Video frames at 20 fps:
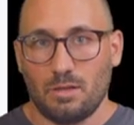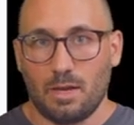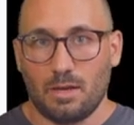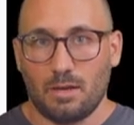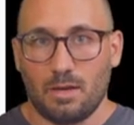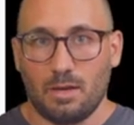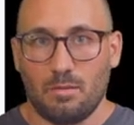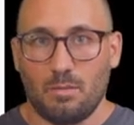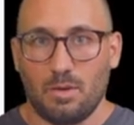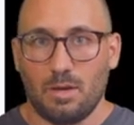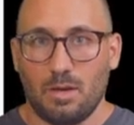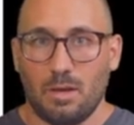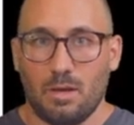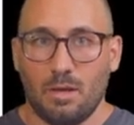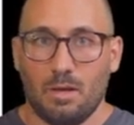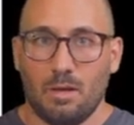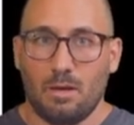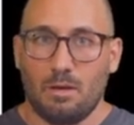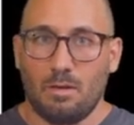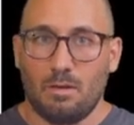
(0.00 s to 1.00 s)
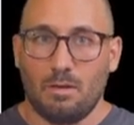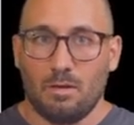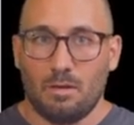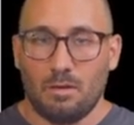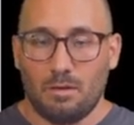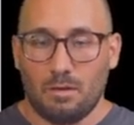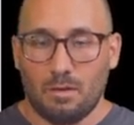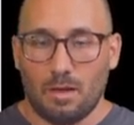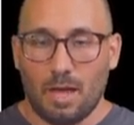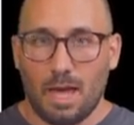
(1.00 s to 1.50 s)
that can be
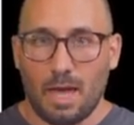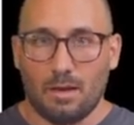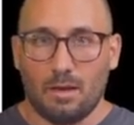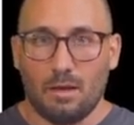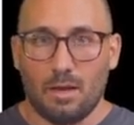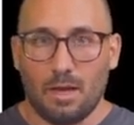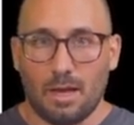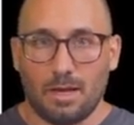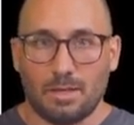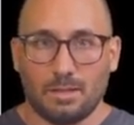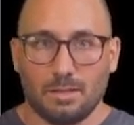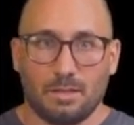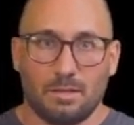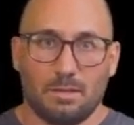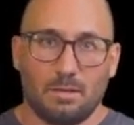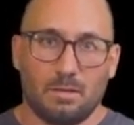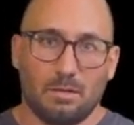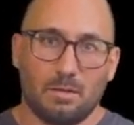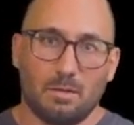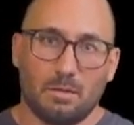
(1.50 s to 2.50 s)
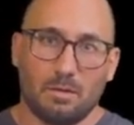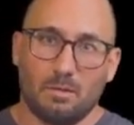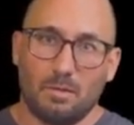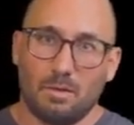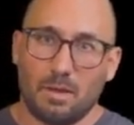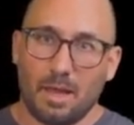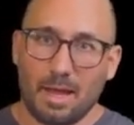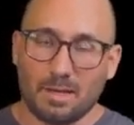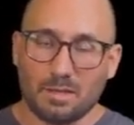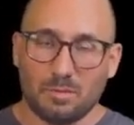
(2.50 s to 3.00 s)
analyzed,
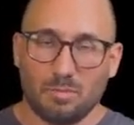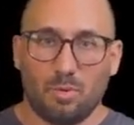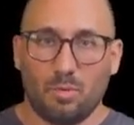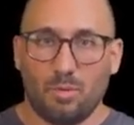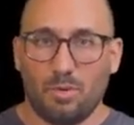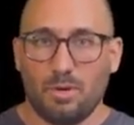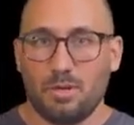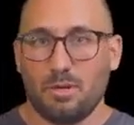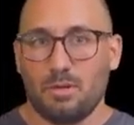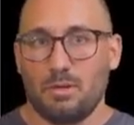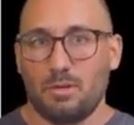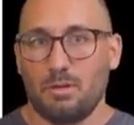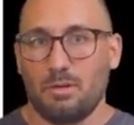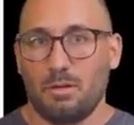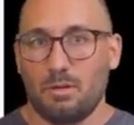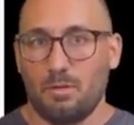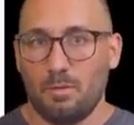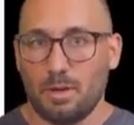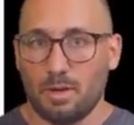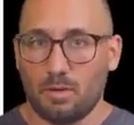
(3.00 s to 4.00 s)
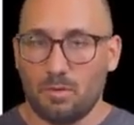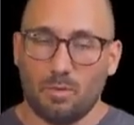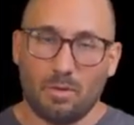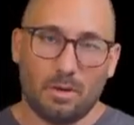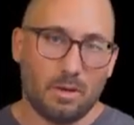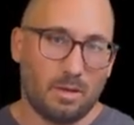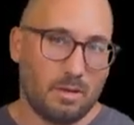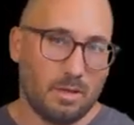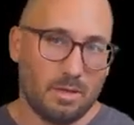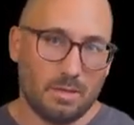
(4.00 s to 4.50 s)
exported,
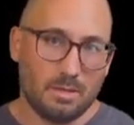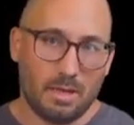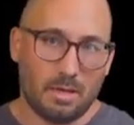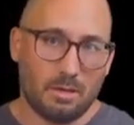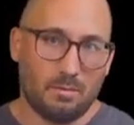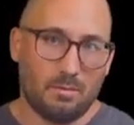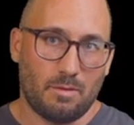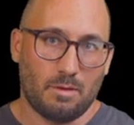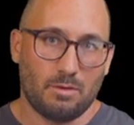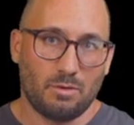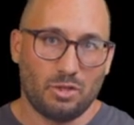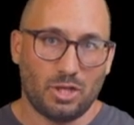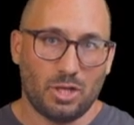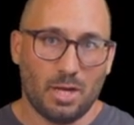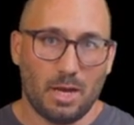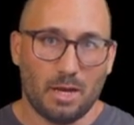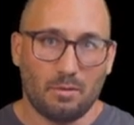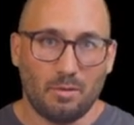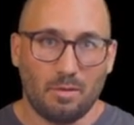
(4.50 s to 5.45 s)
recorded, etc., shared